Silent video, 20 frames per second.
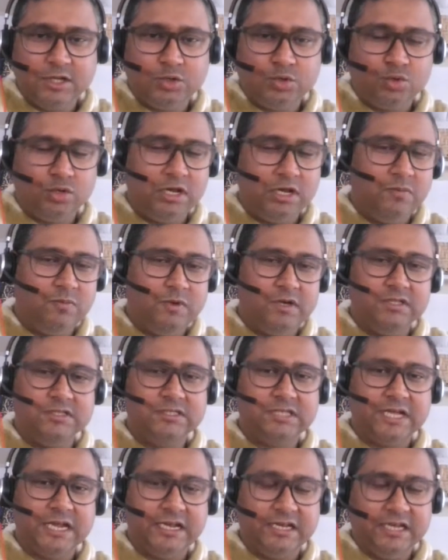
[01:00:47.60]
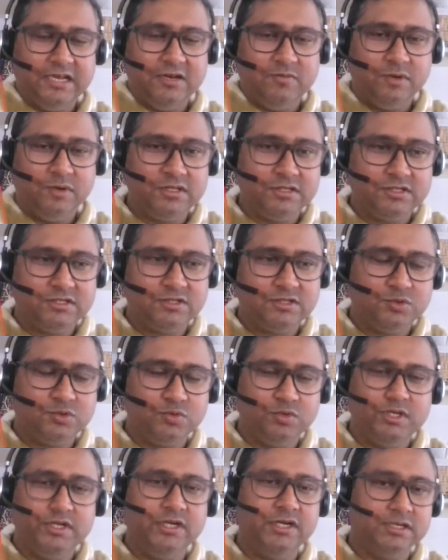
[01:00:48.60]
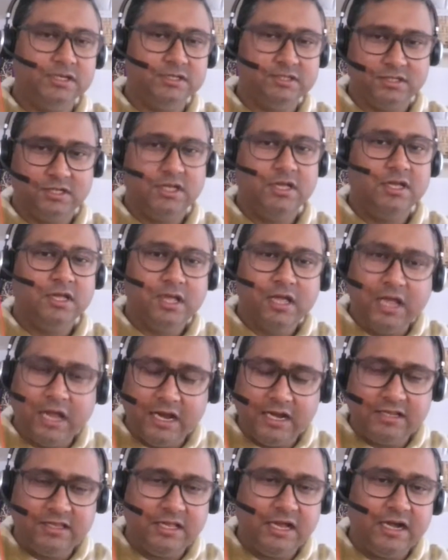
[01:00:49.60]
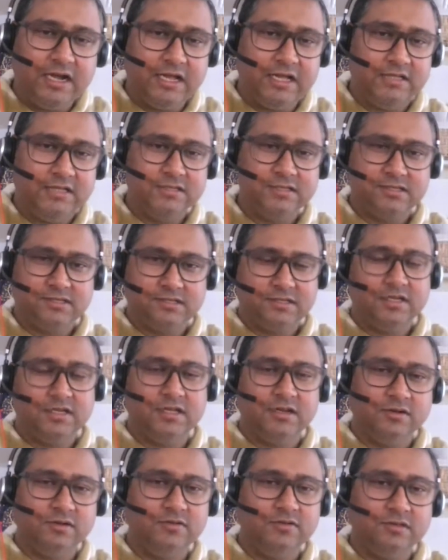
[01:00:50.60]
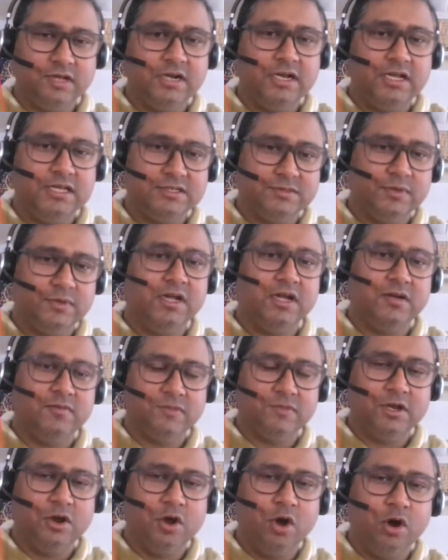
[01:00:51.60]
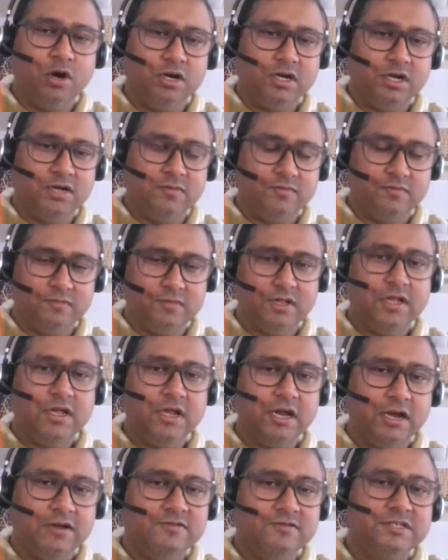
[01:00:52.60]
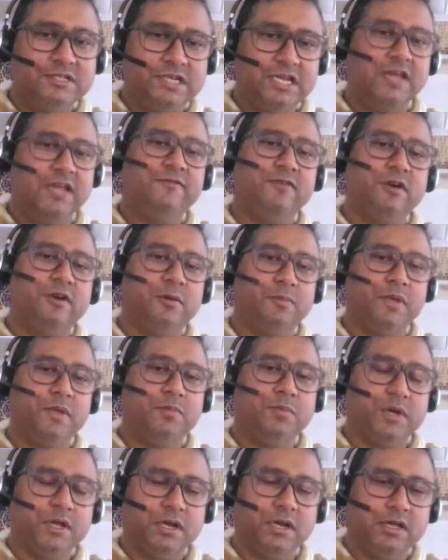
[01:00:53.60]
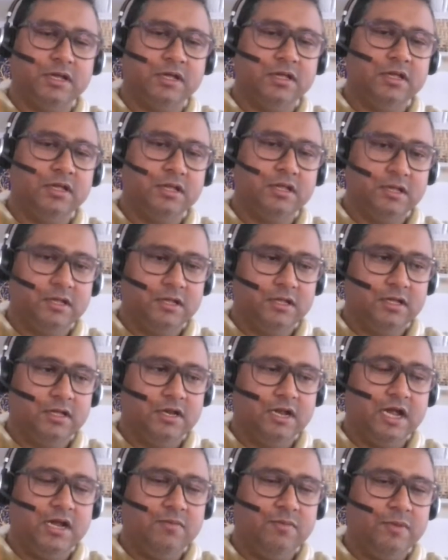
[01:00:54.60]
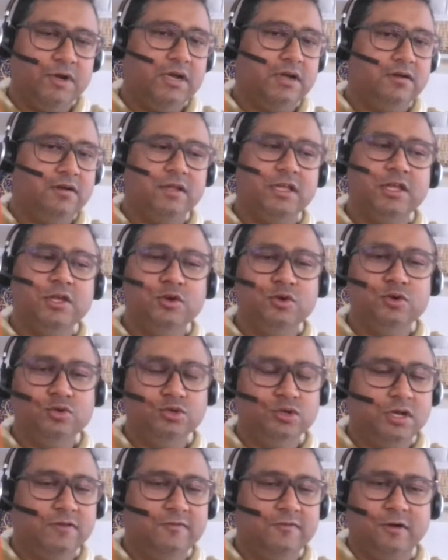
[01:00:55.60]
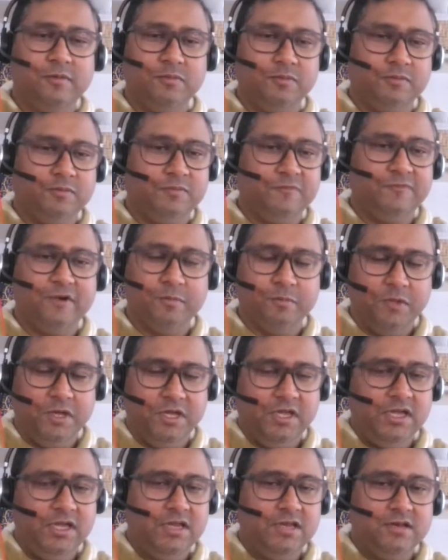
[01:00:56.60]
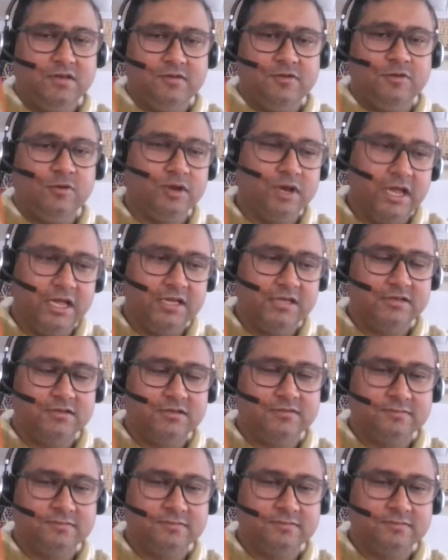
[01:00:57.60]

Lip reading: 12 months, 18 months, 2 years, and that has become the long term kind of stay for people, right? But usually for me, it took like